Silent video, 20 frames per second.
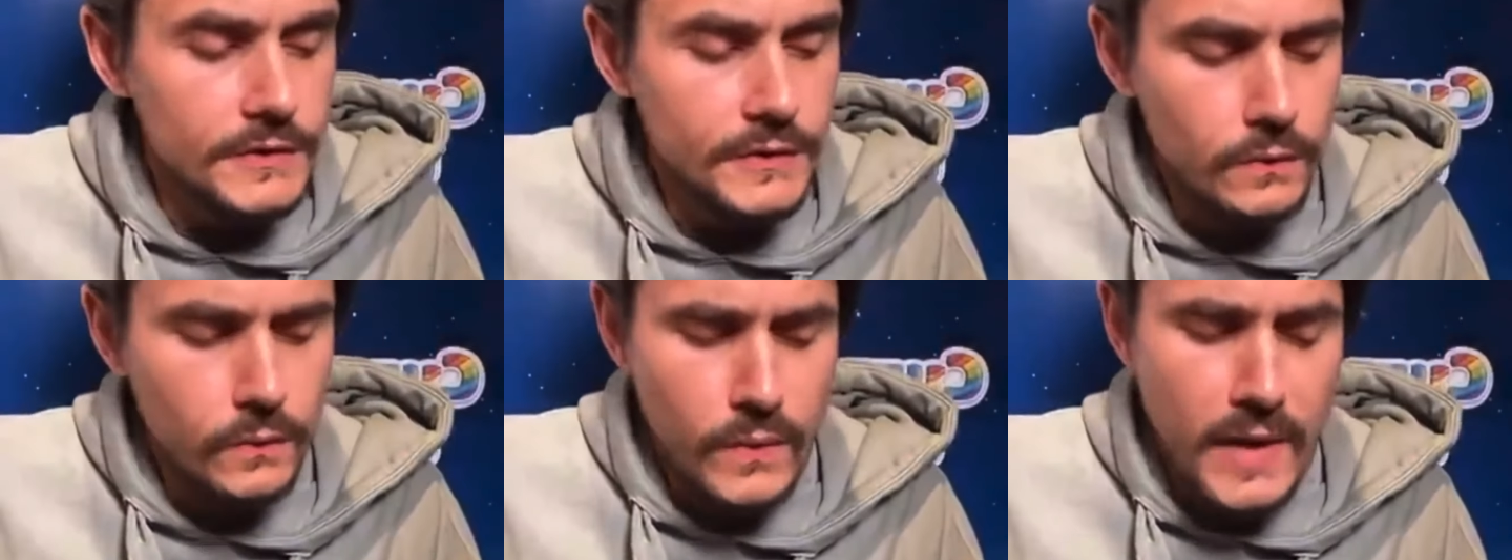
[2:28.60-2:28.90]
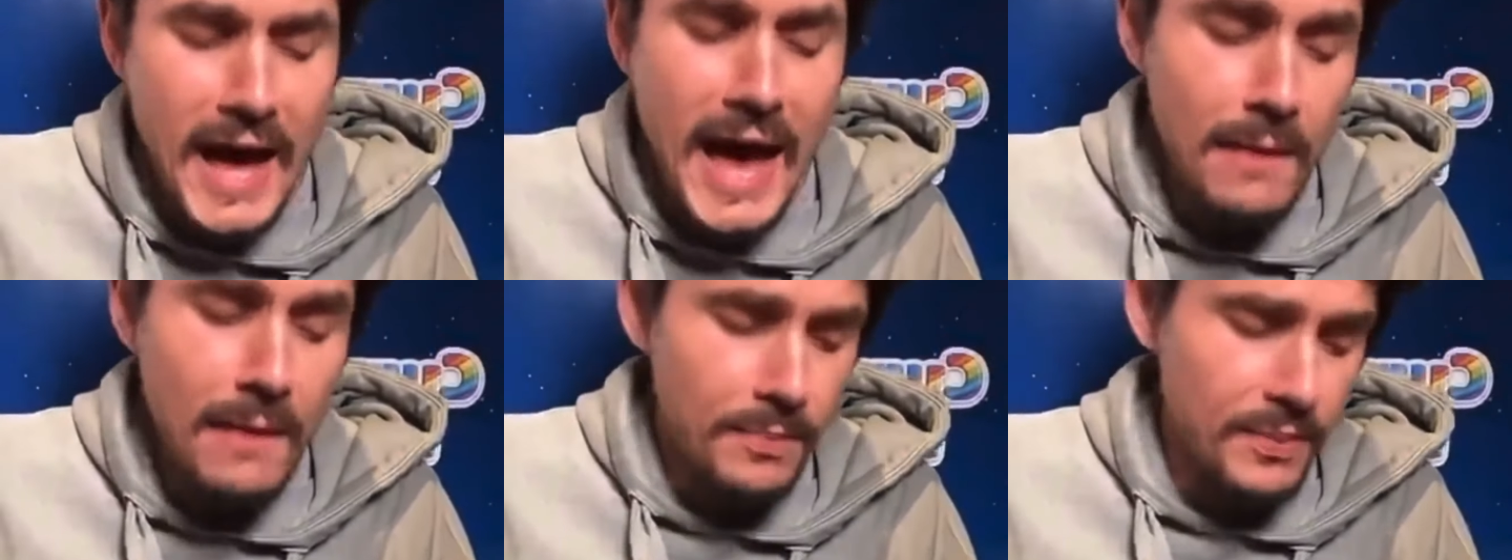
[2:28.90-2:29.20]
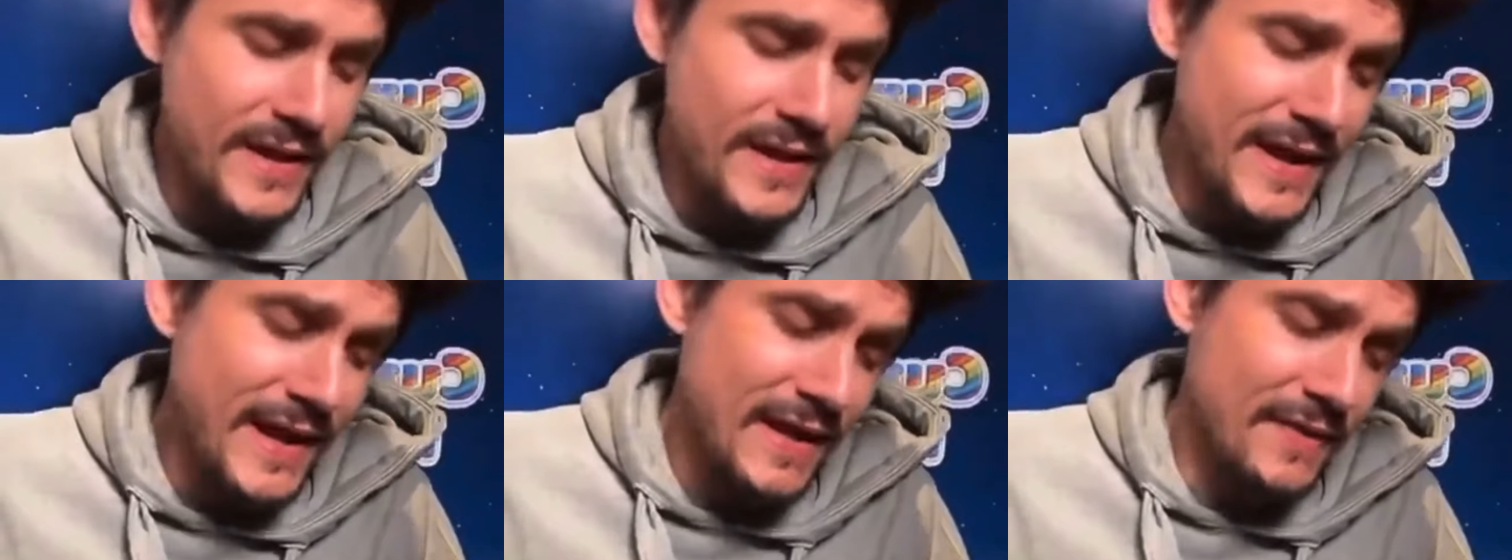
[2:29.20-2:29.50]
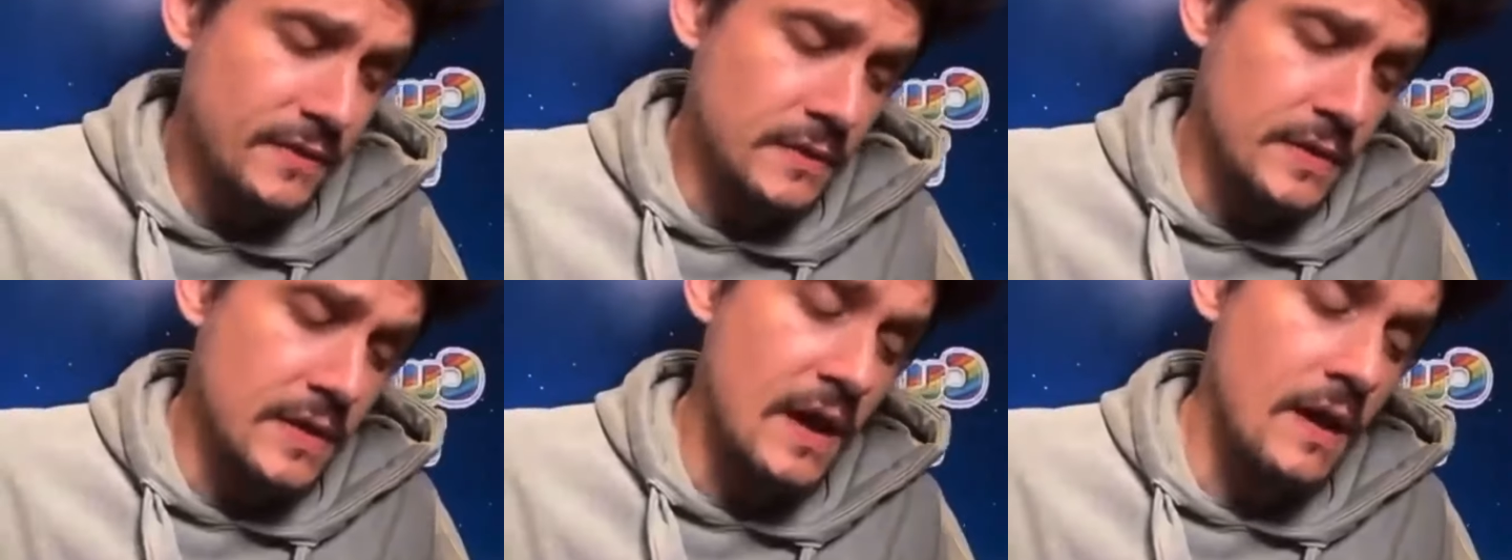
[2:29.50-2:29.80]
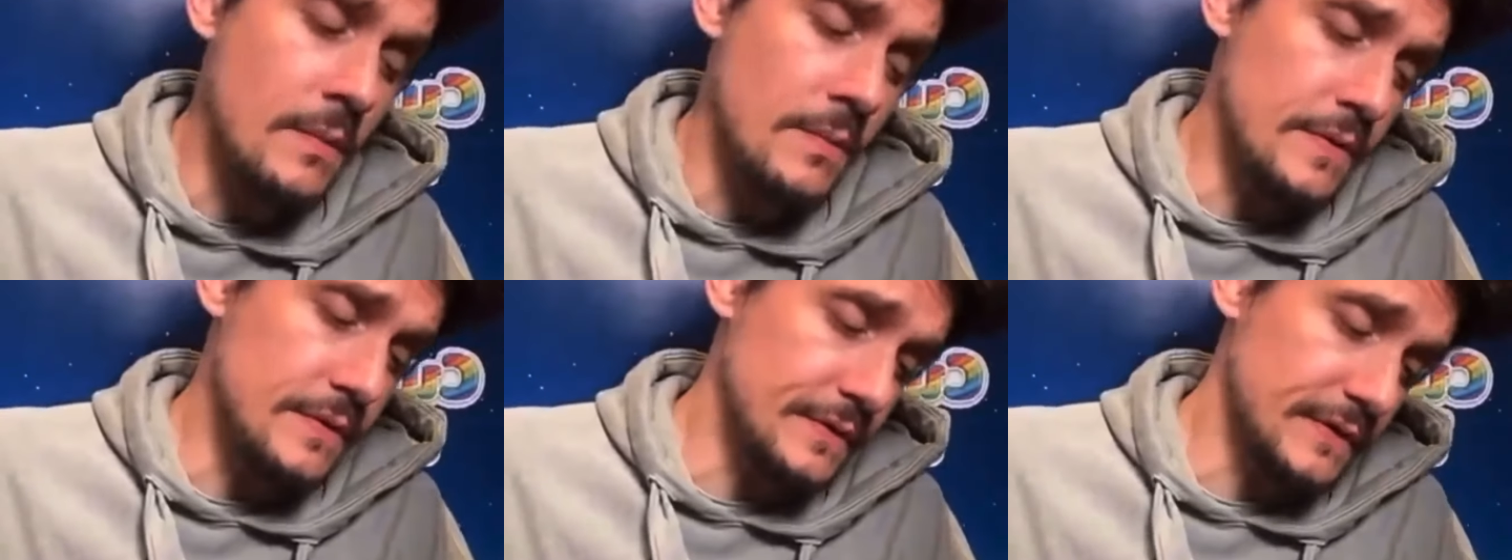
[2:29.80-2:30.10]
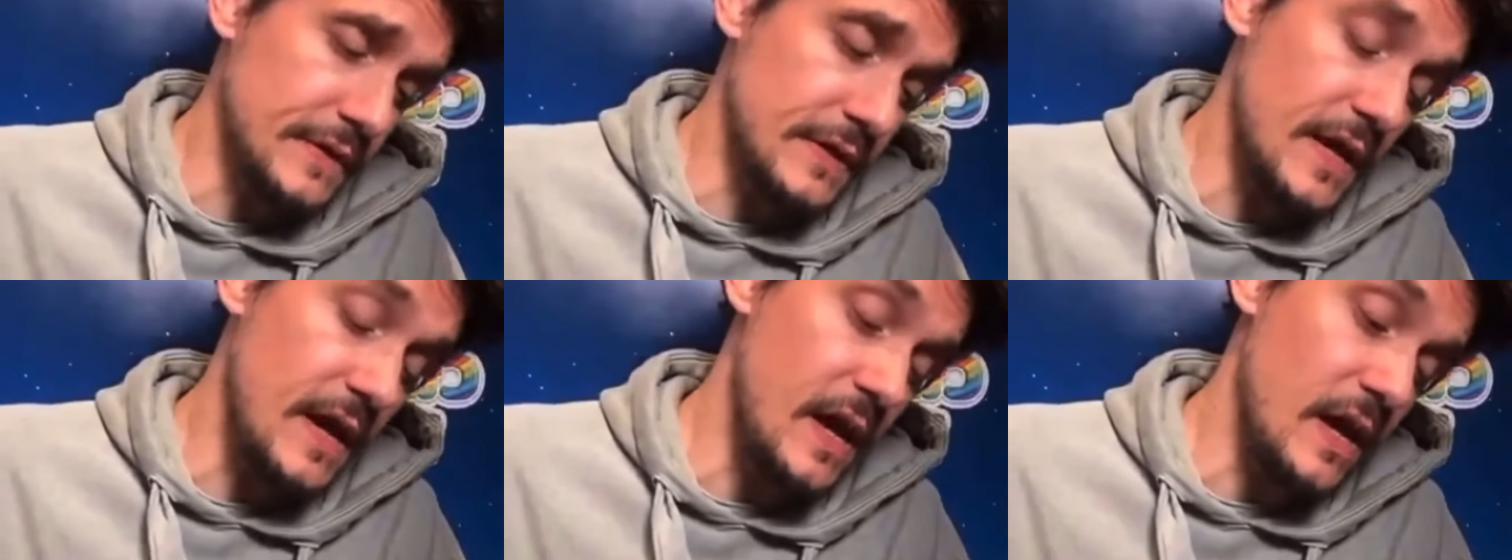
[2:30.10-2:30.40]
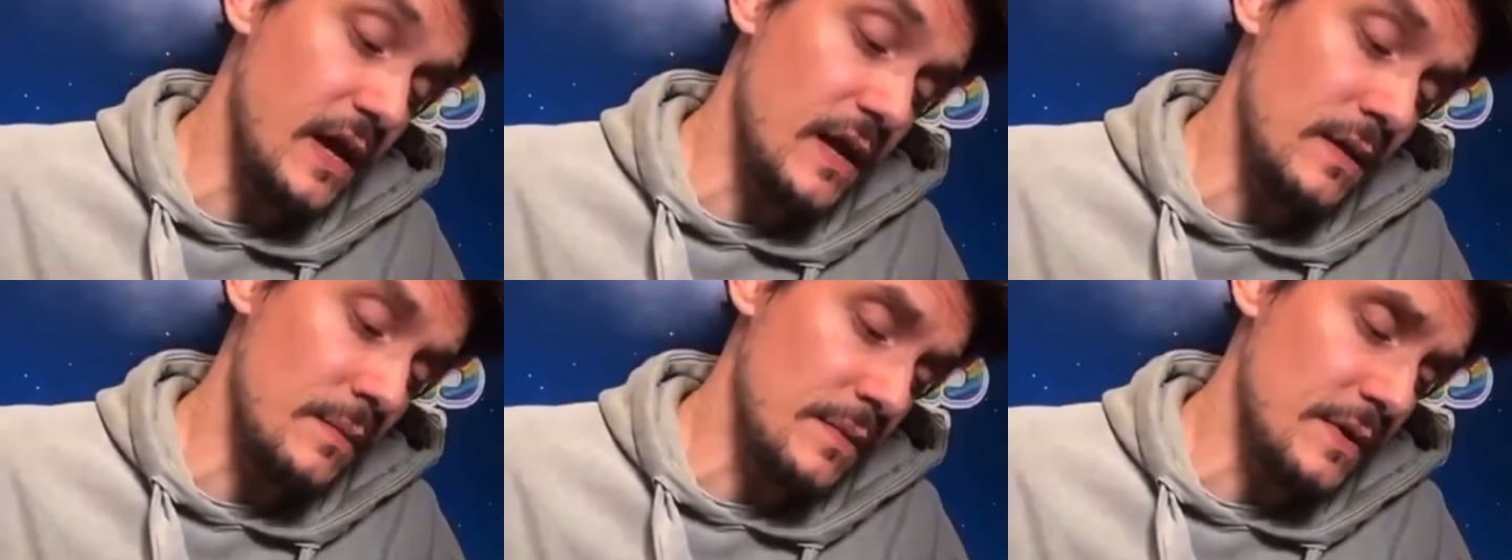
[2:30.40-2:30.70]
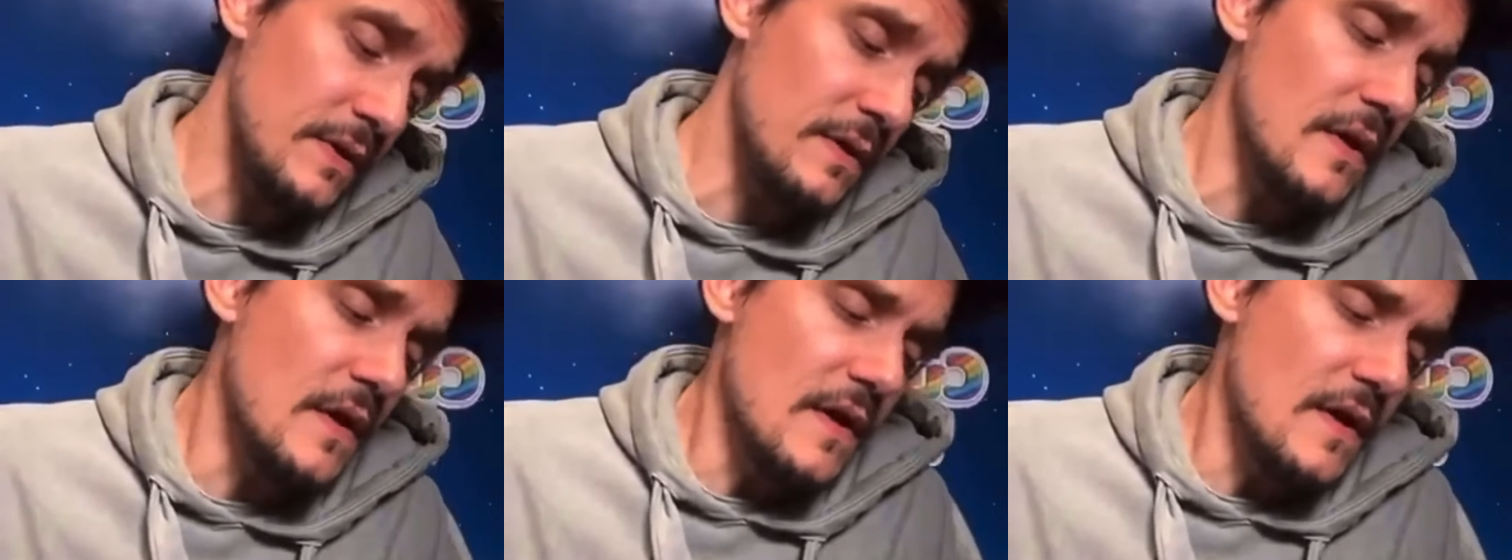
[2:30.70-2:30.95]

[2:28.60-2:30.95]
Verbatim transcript: So I play the numbers game